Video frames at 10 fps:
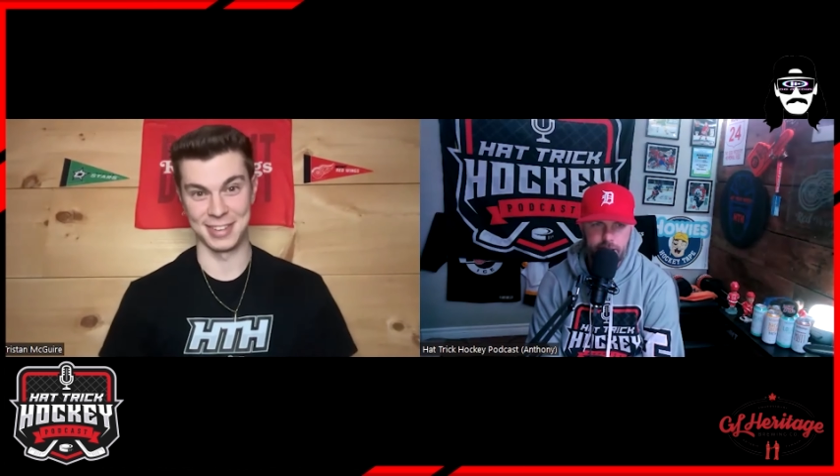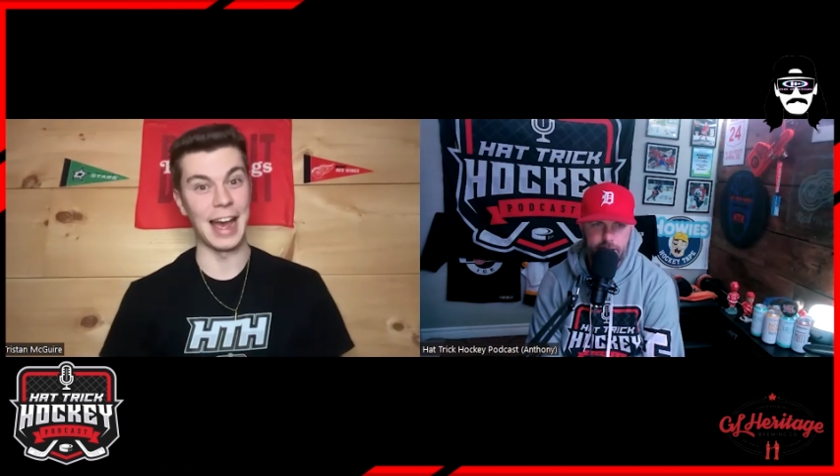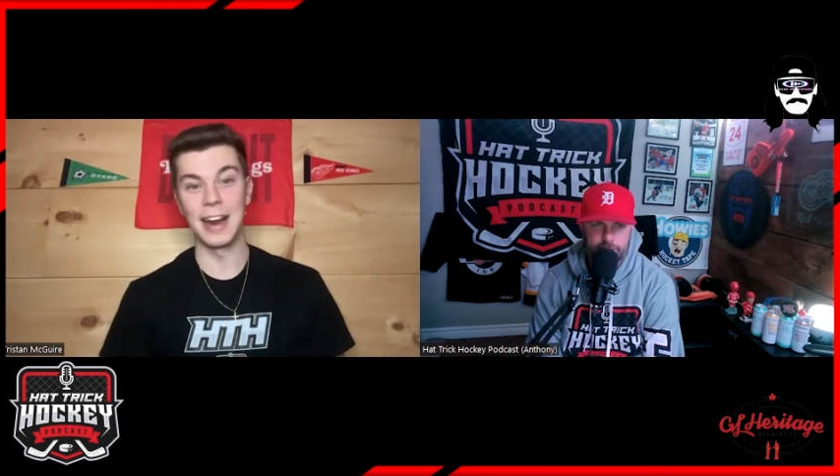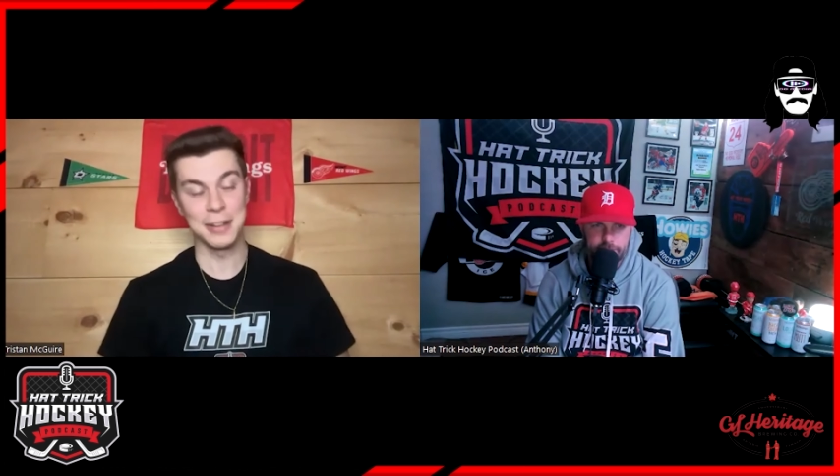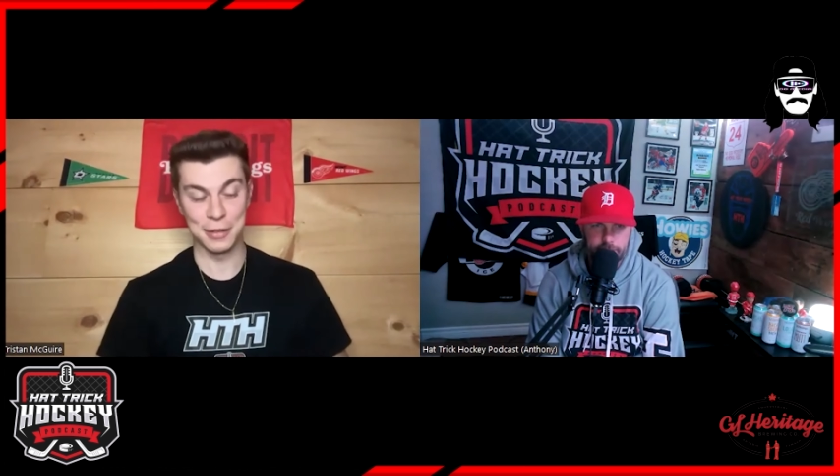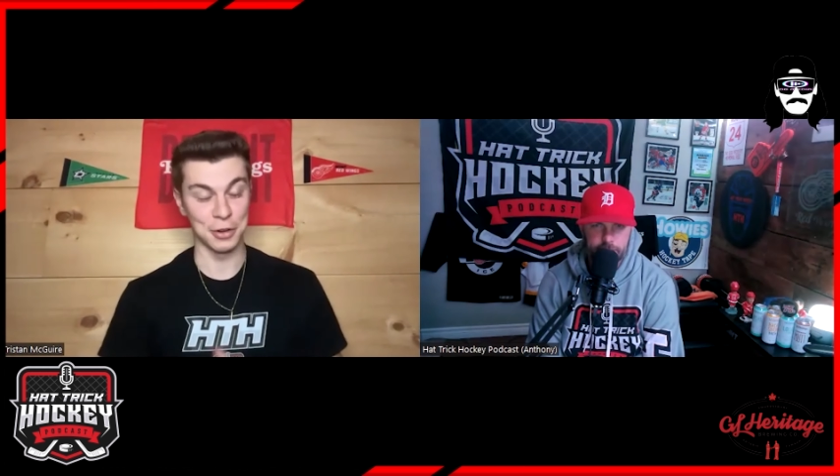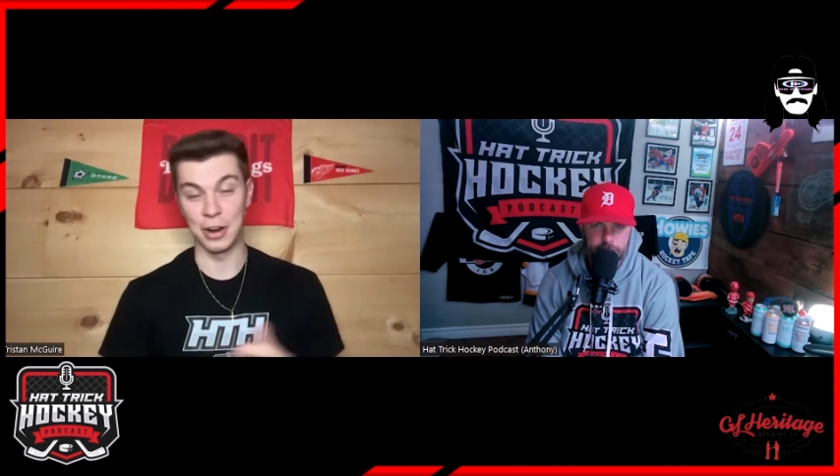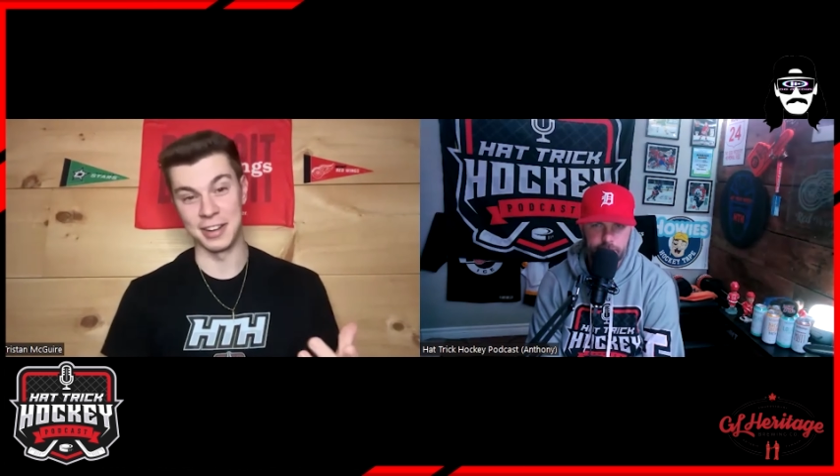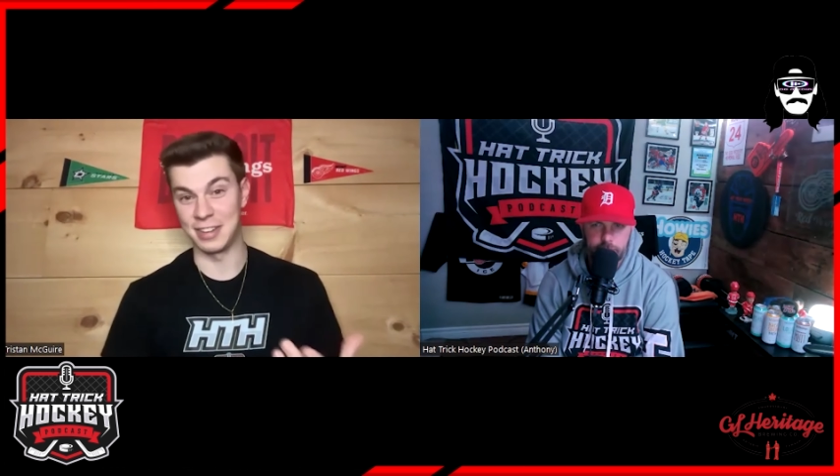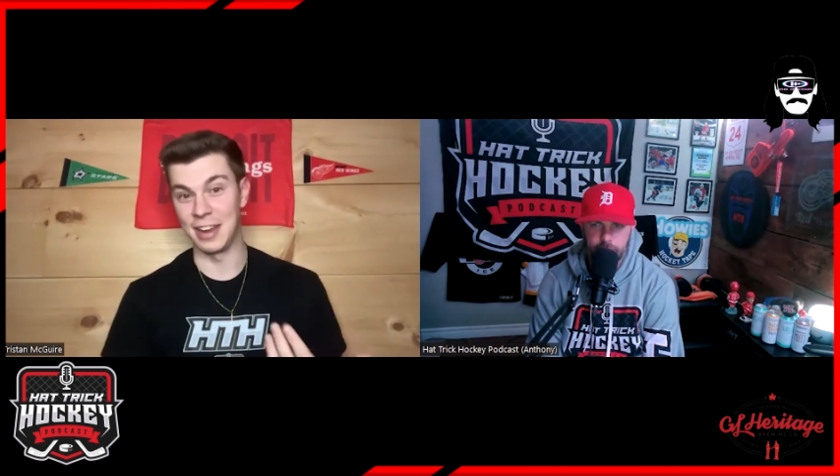Yeah. That is the
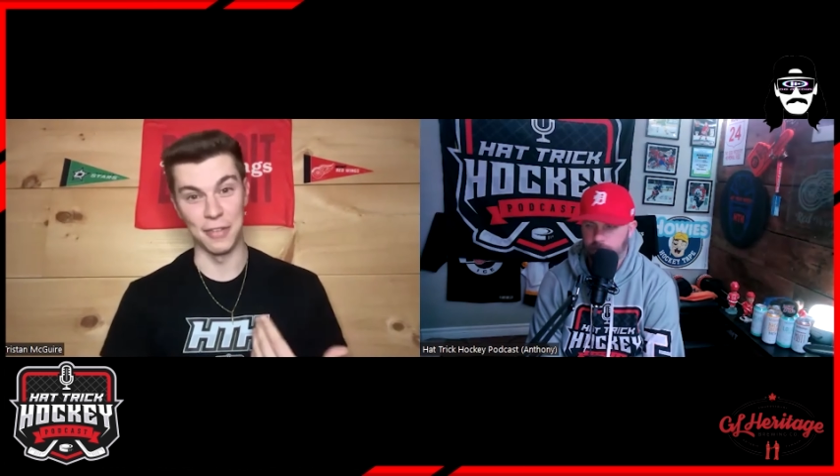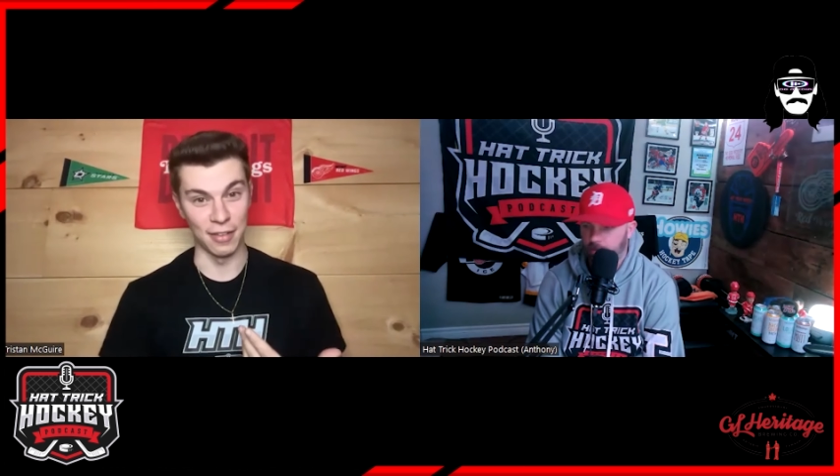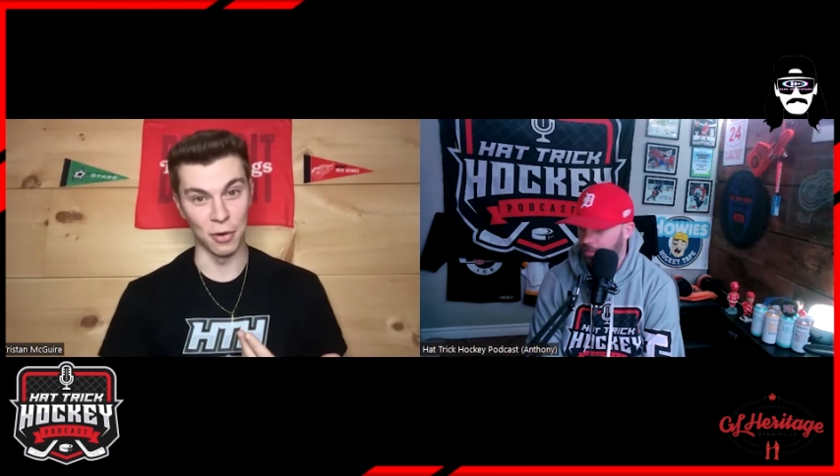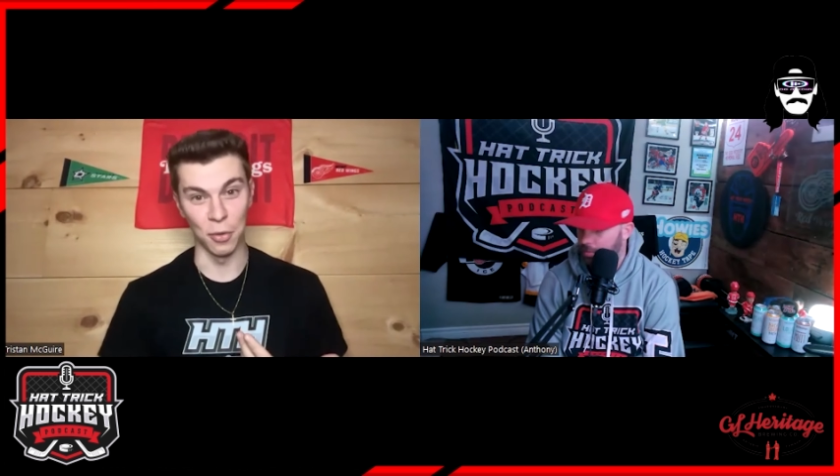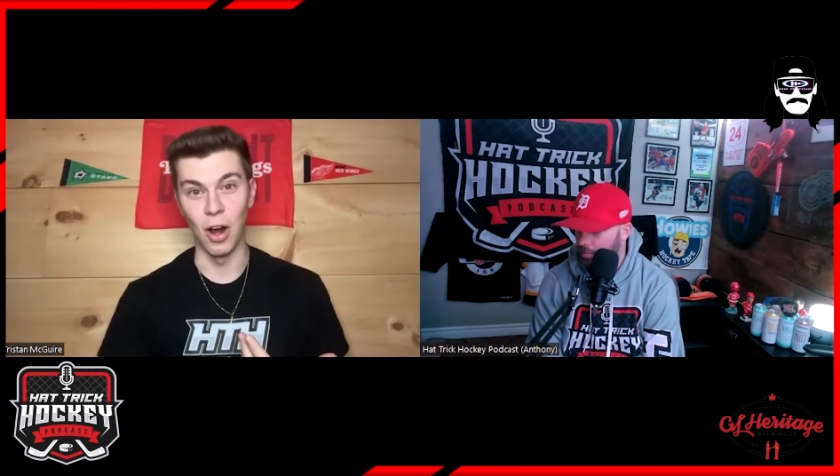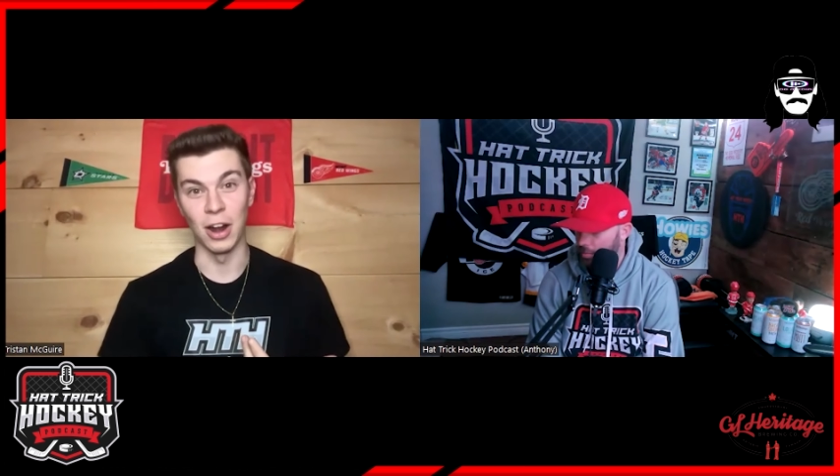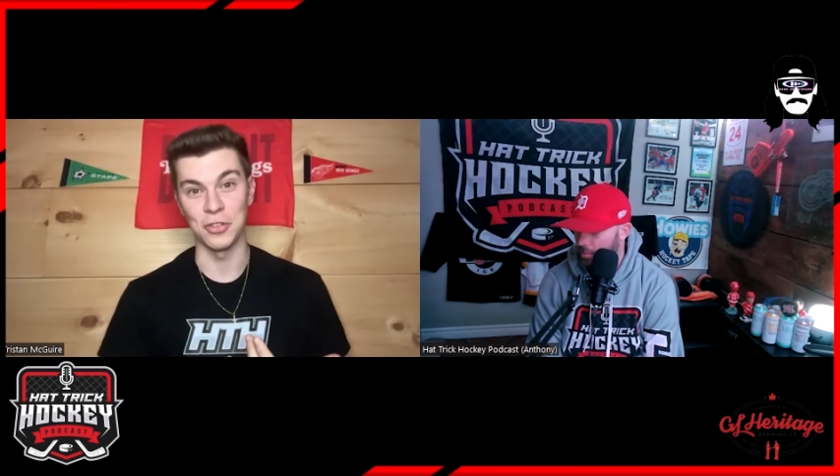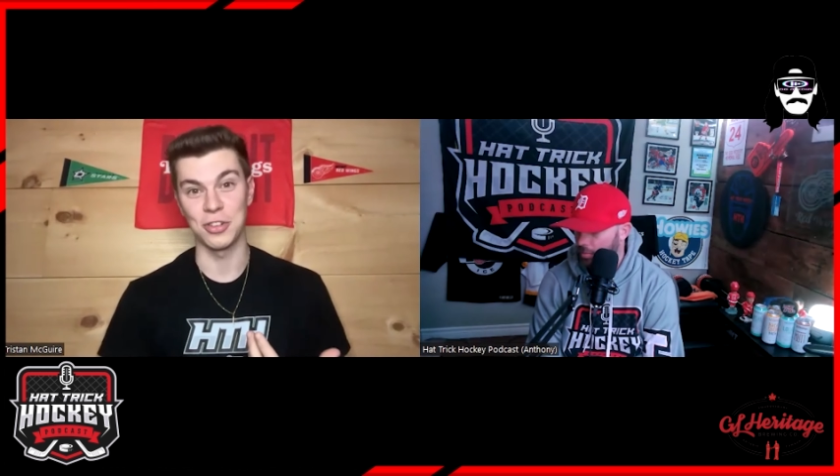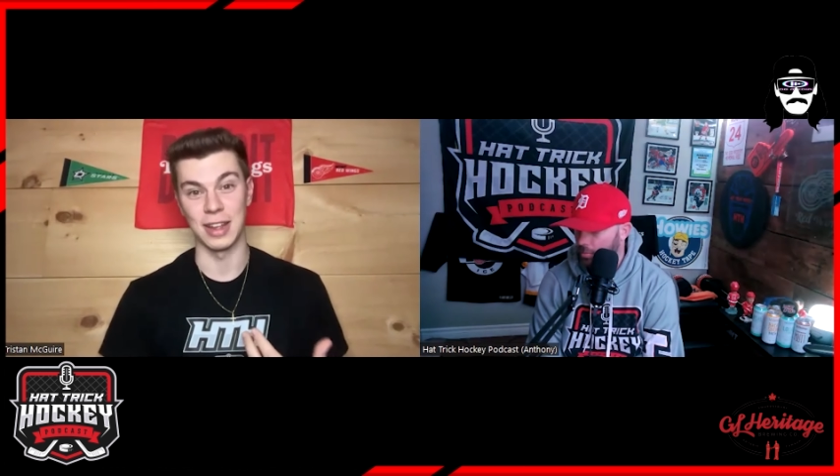greatest save I've ever watched,